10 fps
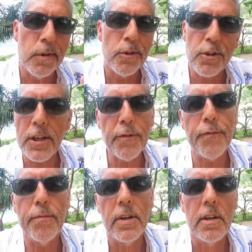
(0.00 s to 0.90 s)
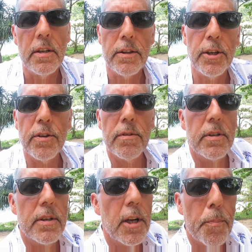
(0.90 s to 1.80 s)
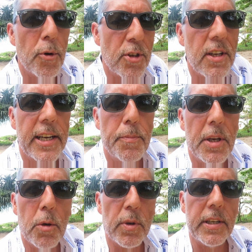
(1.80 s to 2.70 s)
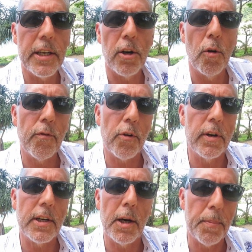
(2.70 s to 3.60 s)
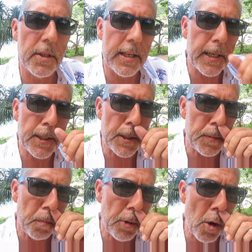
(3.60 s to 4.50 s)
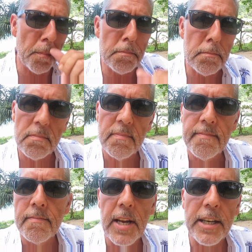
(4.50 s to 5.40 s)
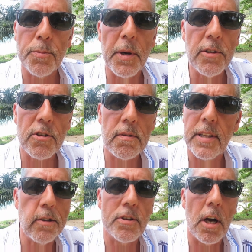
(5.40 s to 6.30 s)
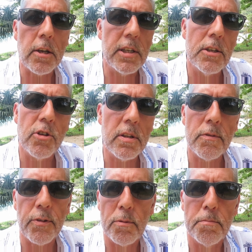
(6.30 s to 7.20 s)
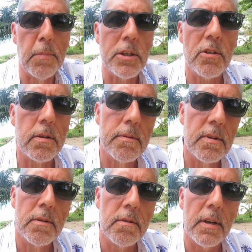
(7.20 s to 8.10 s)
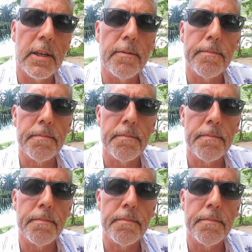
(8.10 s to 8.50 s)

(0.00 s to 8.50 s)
stuff that a person like me would get over in a couple of days. Well, last months, they don't talk to each other for months, right?